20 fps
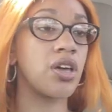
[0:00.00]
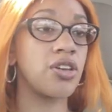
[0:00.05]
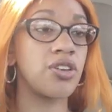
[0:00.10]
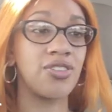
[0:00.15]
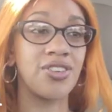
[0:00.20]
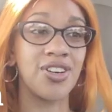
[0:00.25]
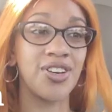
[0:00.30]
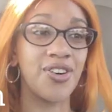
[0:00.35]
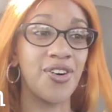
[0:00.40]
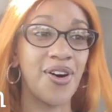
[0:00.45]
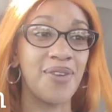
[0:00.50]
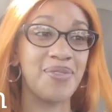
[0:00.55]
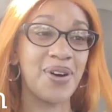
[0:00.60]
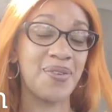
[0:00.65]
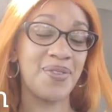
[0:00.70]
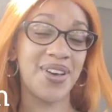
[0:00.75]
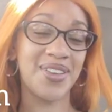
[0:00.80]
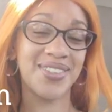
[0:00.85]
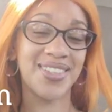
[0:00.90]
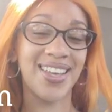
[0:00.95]
You can go on my
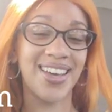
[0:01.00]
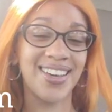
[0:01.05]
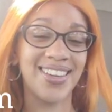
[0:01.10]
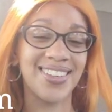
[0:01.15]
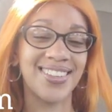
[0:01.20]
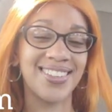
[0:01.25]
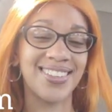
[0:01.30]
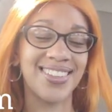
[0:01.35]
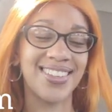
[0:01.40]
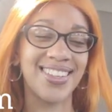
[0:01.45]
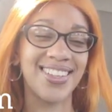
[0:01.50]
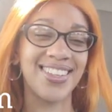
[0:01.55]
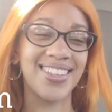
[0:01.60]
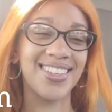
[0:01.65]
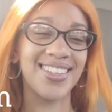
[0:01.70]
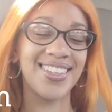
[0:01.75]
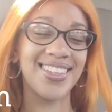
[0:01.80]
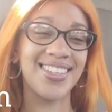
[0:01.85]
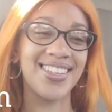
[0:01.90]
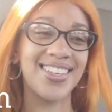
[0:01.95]
website,
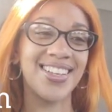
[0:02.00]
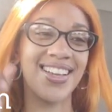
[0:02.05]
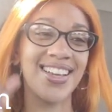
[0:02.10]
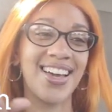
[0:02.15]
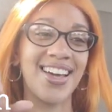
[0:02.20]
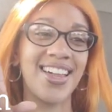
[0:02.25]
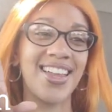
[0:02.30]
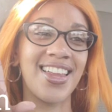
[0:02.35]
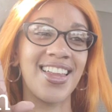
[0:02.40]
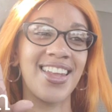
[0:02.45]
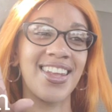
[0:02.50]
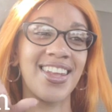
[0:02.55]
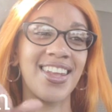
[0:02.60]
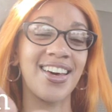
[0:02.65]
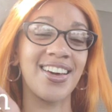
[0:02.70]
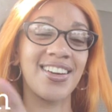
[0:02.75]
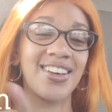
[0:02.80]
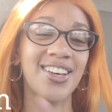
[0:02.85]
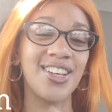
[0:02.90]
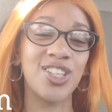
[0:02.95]

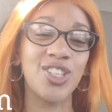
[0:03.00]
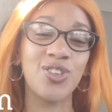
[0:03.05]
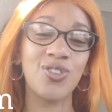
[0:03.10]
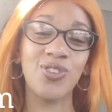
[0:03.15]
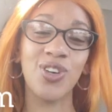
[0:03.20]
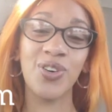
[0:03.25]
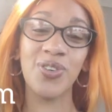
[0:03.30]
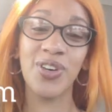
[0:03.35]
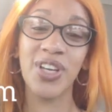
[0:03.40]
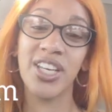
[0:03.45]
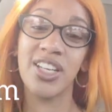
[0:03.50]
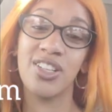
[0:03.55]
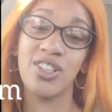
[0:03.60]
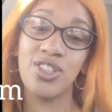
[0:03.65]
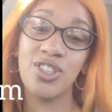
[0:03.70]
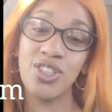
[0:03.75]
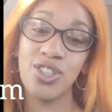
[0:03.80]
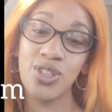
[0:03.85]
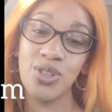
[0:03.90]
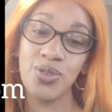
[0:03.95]

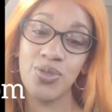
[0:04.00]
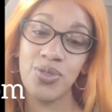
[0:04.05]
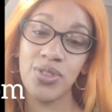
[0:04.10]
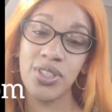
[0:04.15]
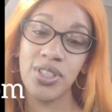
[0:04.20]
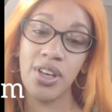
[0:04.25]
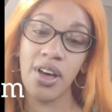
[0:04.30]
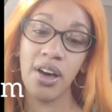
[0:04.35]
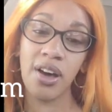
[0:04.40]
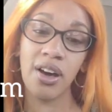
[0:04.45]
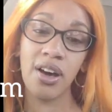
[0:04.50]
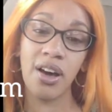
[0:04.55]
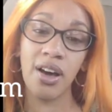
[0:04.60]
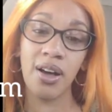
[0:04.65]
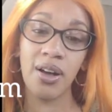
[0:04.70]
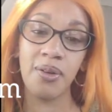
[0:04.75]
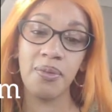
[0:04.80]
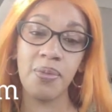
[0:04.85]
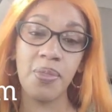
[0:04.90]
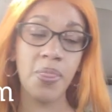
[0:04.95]

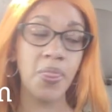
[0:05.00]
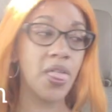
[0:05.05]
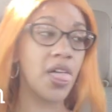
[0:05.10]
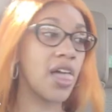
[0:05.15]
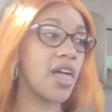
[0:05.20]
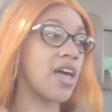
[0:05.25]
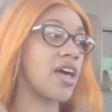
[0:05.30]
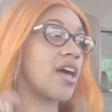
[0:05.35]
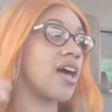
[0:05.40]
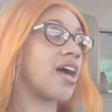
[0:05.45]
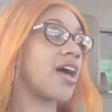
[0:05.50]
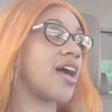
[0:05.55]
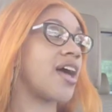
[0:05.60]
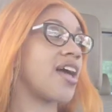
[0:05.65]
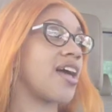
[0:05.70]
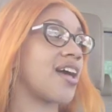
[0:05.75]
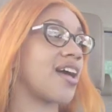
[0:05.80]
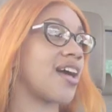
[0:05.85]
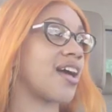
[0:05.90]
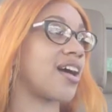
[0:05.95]
letusgrowinto.com,
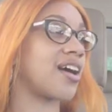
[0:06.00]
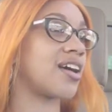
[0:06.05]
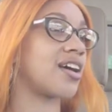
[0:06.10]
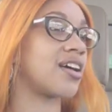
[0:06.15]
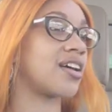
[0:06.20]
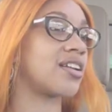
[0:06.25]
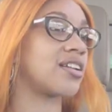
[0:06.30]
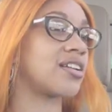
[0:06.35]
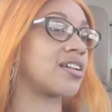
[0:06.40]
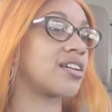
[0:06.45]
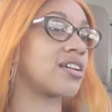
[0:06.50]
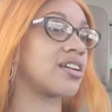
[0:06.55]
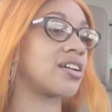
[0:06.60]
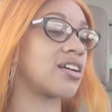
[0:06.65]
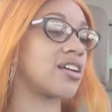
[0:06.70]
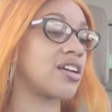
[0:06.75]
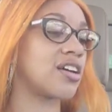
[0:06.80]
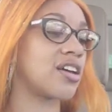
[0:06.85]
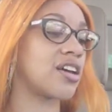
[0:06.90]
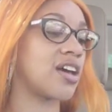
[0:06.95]
and
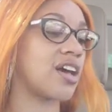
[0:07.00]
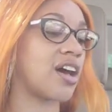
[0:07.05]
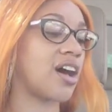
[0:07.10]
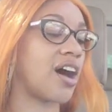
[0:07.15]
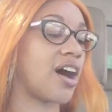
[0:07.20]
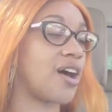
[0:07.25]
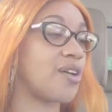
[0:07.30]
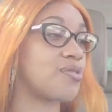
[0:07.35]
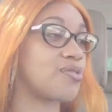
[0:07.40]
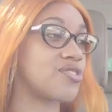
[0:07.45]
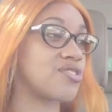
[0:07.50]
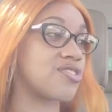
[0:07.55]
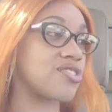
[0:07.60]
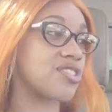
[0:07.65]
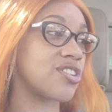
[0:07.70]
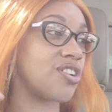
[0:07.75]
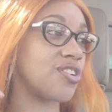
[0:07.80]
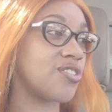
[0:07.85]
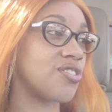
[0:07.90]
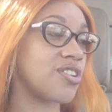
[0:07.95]
I will
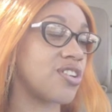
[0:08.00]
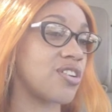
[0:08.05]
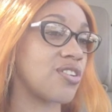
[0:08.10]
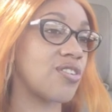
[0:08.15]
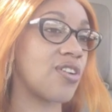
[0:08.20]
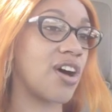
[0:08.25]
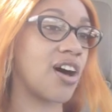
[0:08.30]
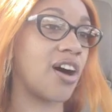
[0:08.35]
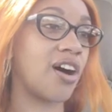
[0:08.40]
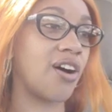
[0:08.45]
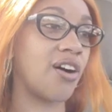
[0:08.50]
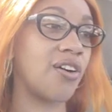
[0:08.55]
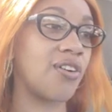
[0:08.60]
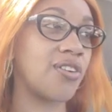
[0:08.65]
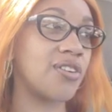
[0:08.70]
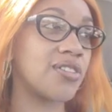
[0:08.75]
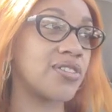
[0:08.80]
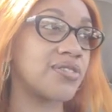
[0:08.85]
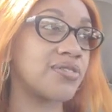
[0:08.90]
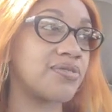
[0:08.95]
show you how